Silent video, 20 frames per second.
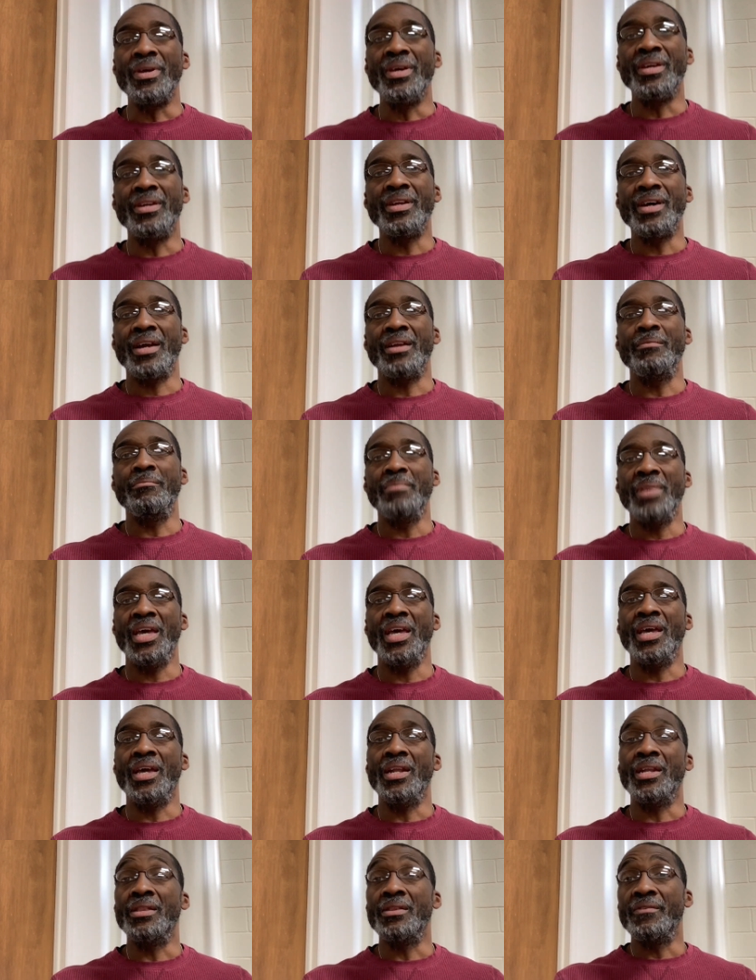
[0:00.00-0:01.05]
and not a
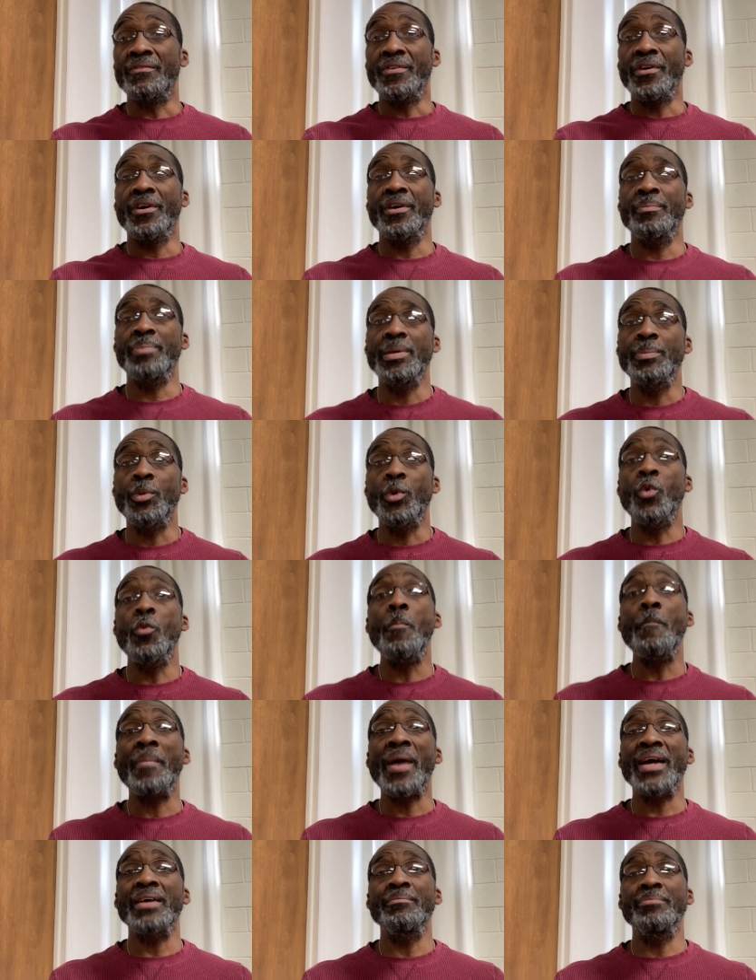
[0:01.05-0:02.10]
man, and the very people who
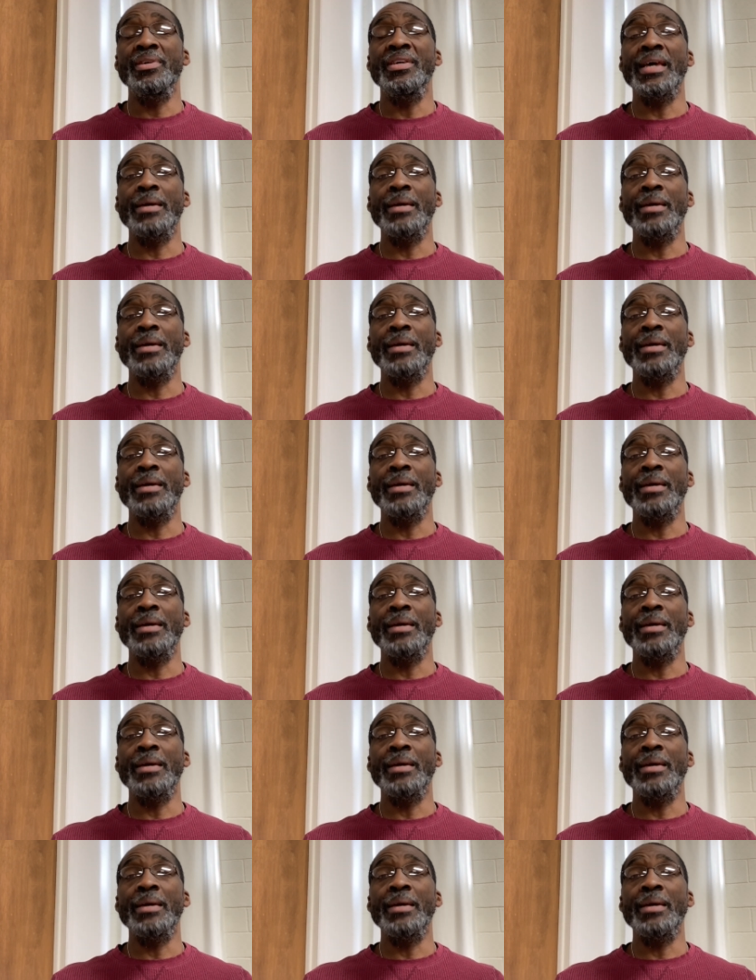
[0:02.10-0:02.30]
might be